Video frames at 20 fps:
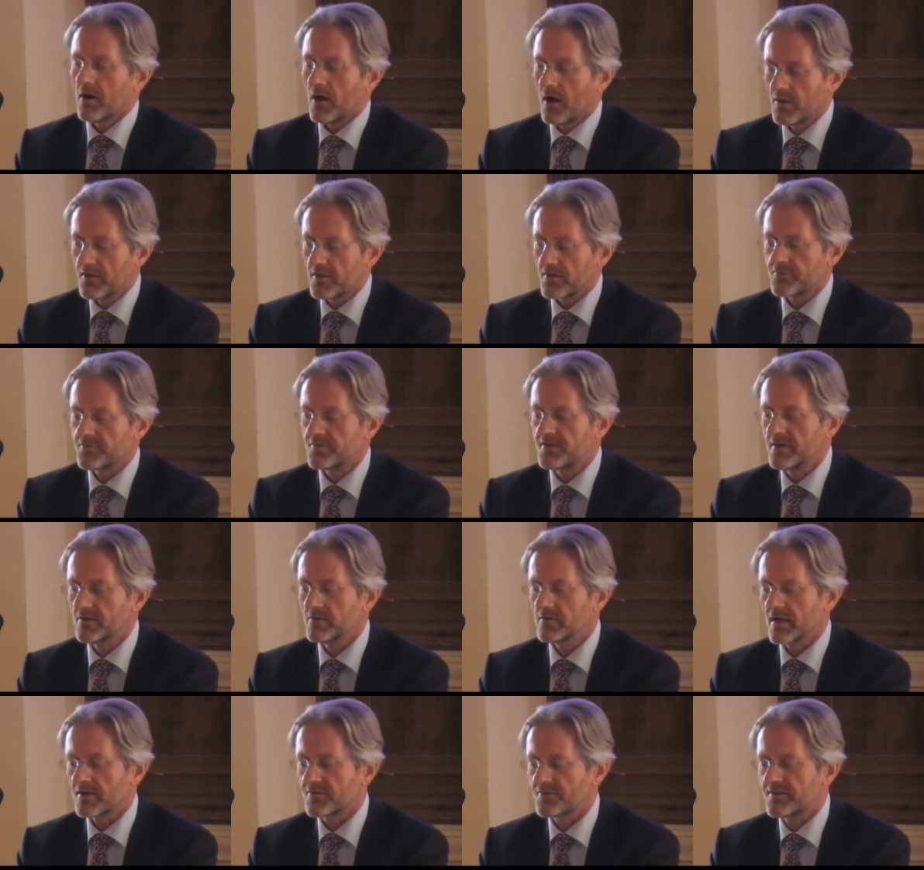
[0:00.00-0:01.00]
Others
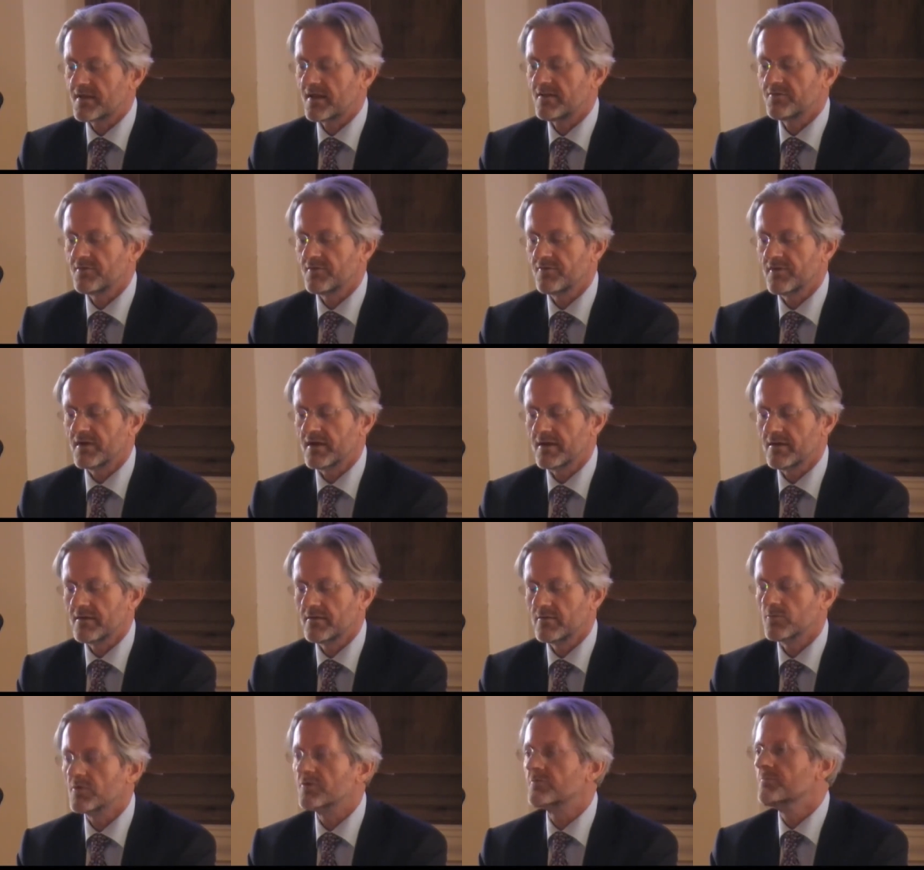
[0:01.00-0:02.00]
deal extensively
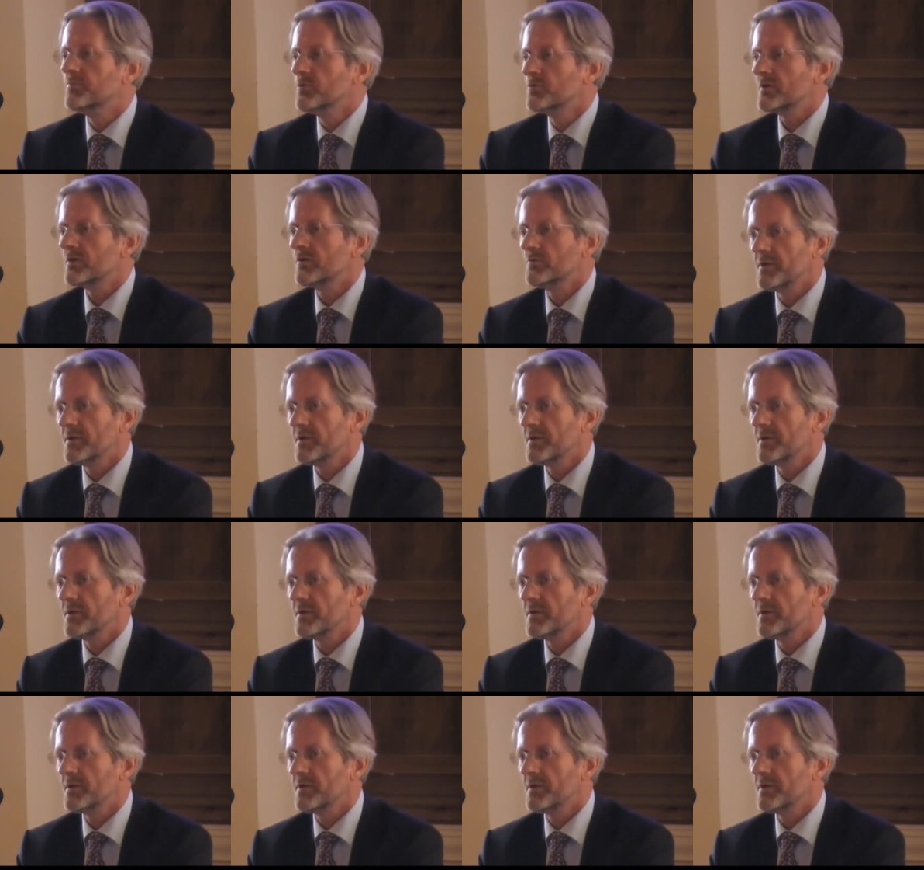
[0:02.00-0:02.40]
with book